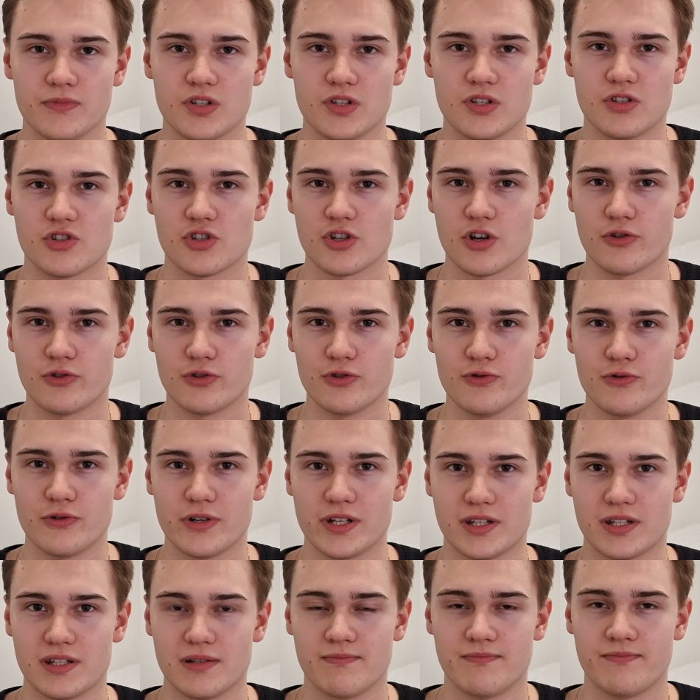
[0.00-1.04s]
So do
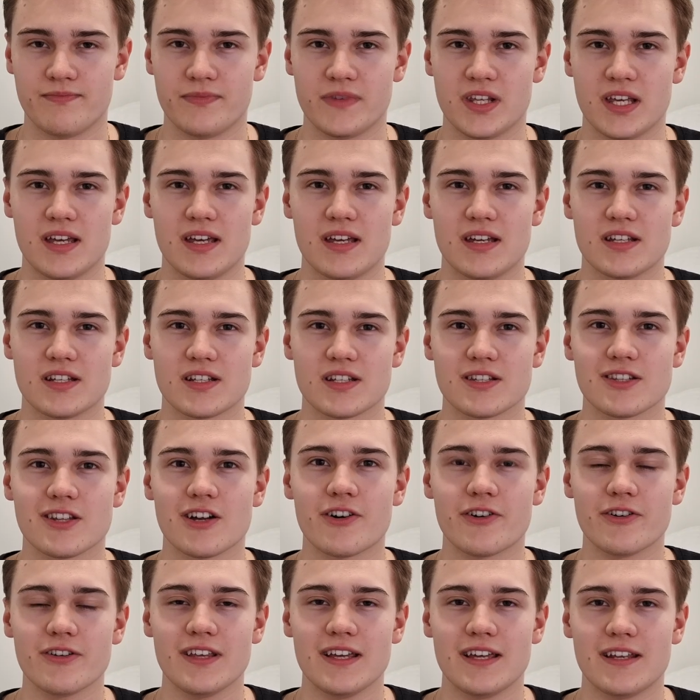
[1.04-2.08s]
it.
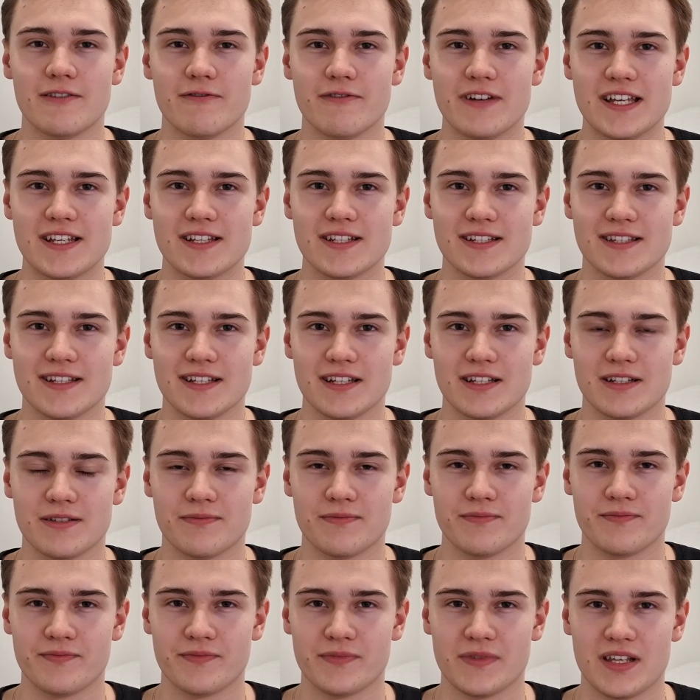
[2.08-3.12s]
Start investing
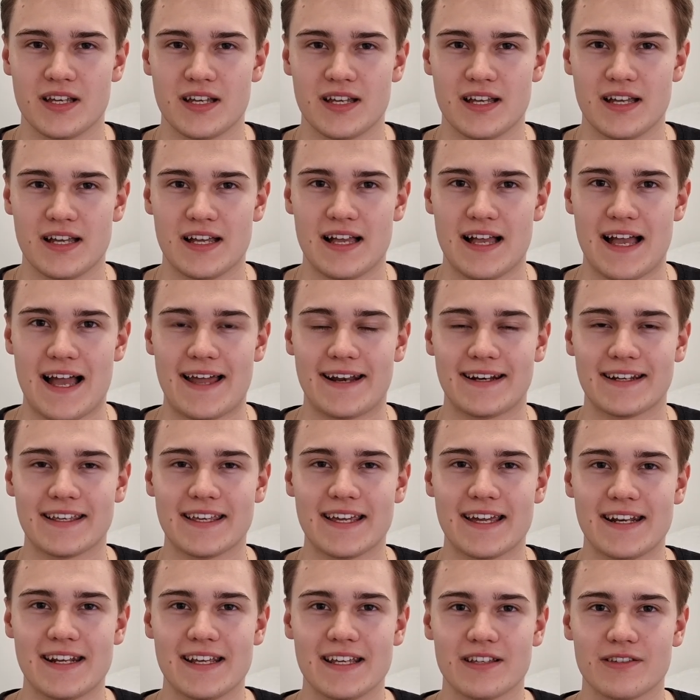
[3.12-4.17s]
and
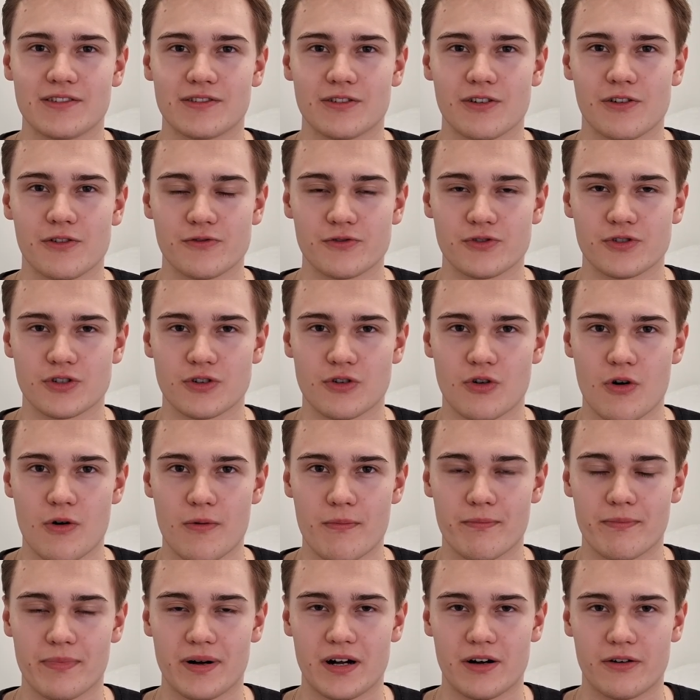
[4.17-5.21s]
getting those
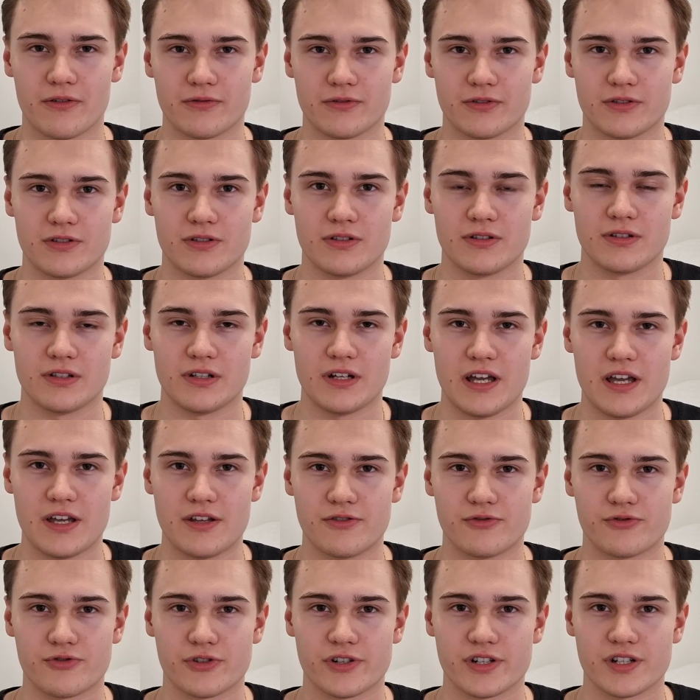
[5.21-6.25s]
compound
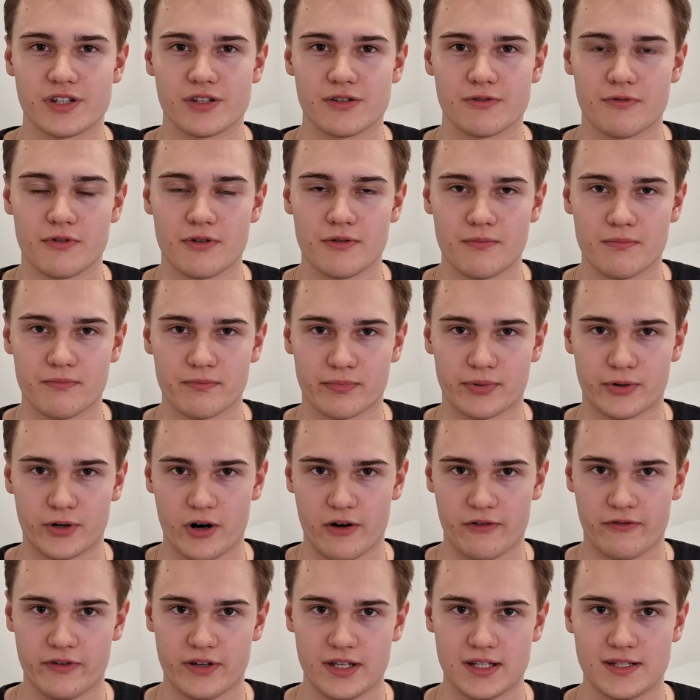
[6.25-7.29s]
interest
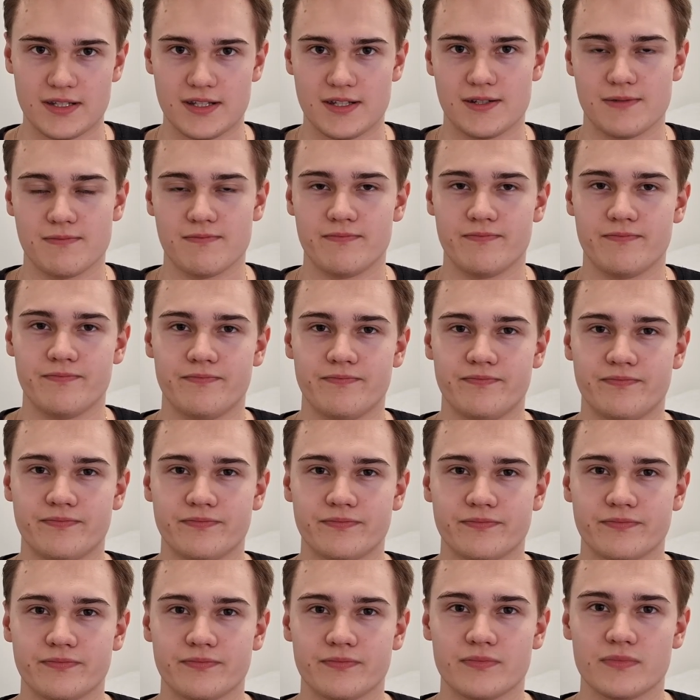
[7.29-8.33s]
profits.
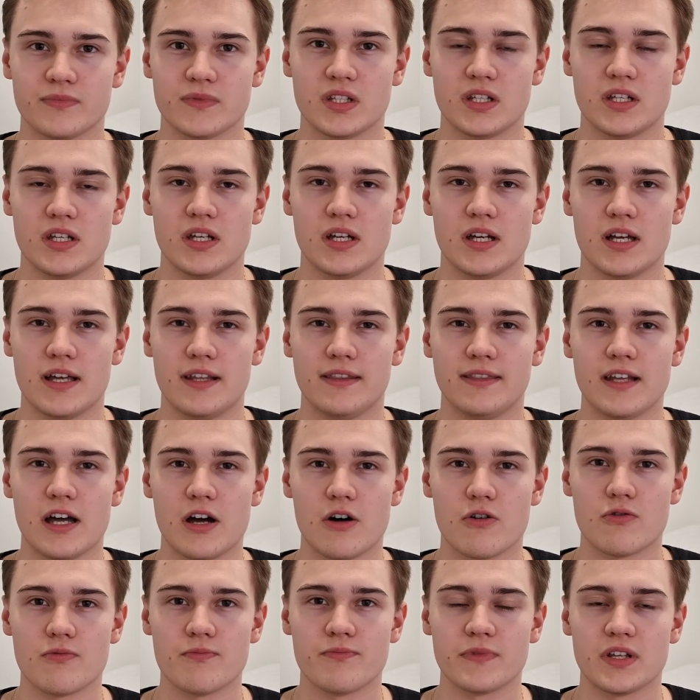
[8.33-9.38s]

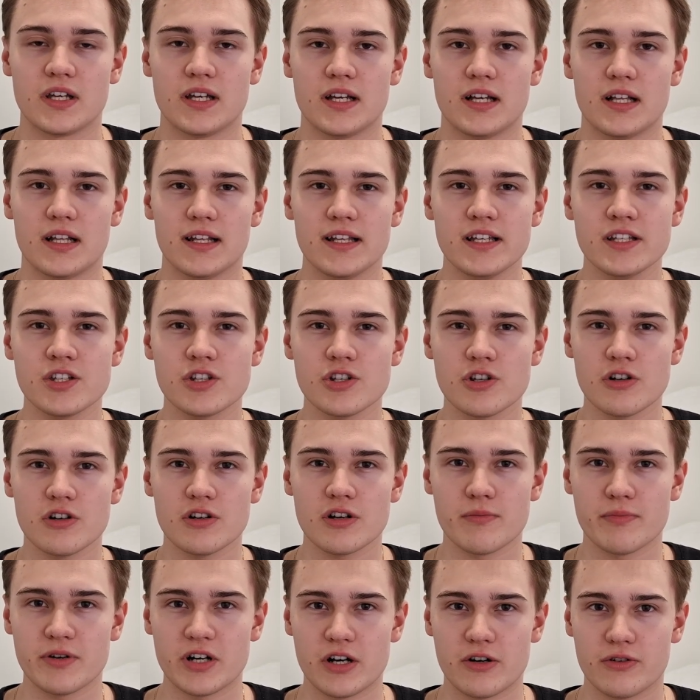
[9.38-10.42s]
Now, let's talk
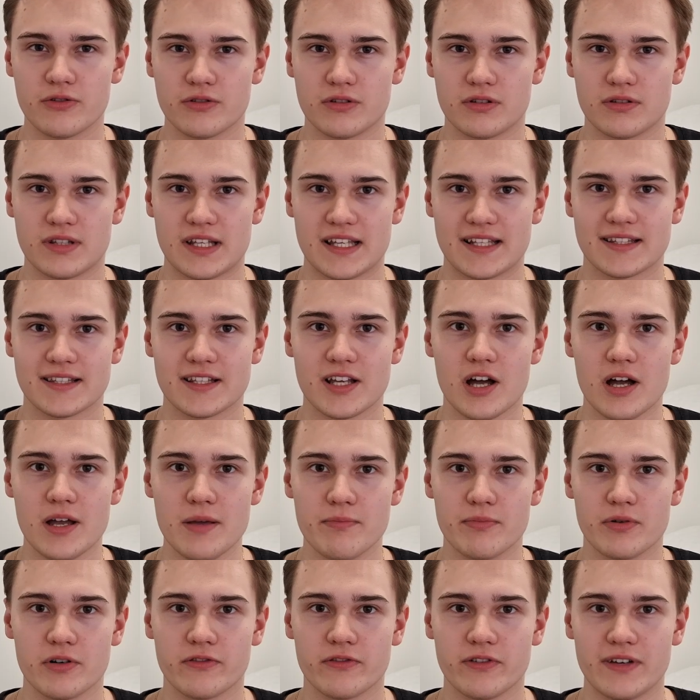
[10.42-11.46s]
about the
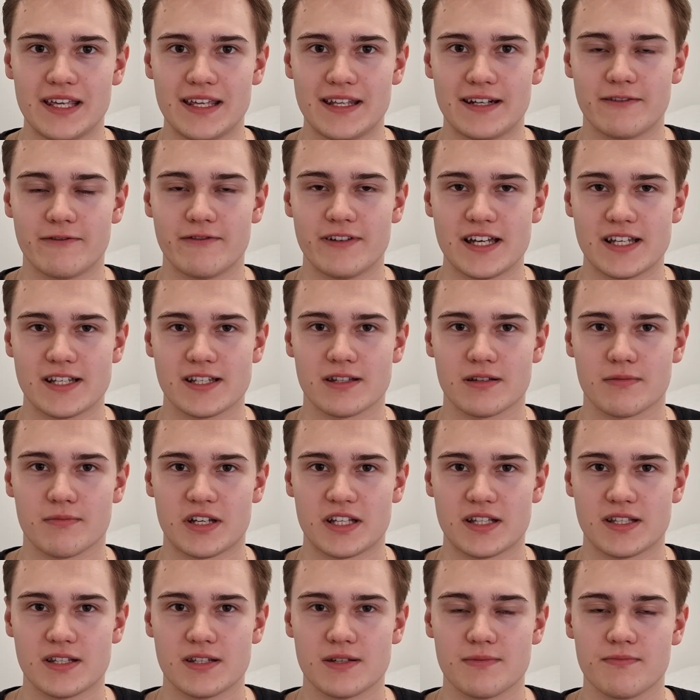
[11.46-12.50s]
type of
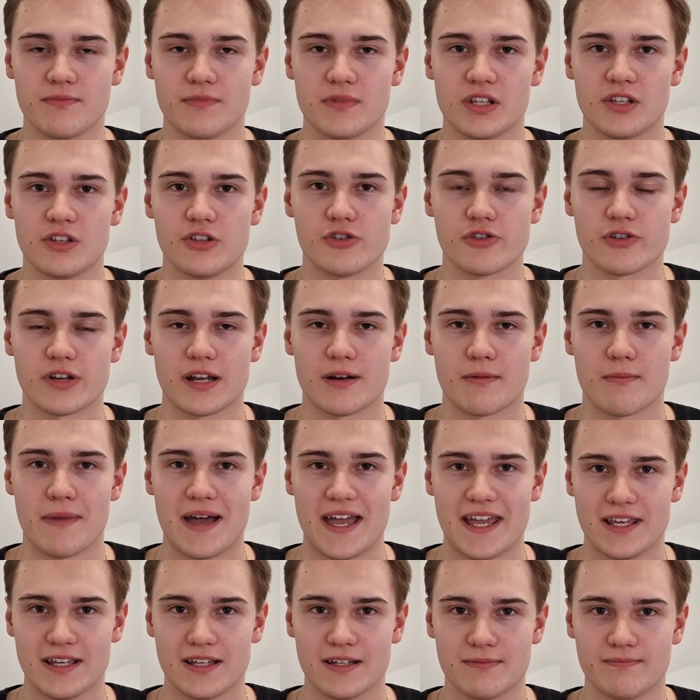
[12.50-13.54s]
investments you can
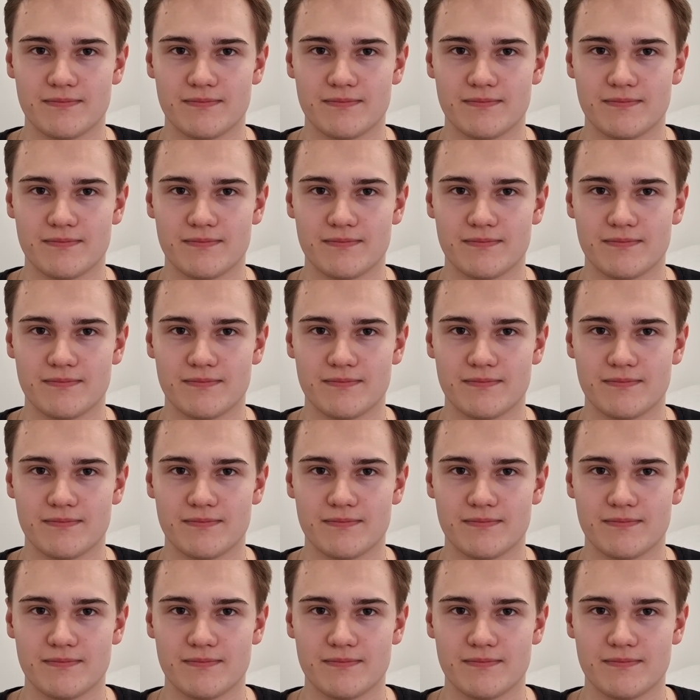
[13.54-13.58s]
make.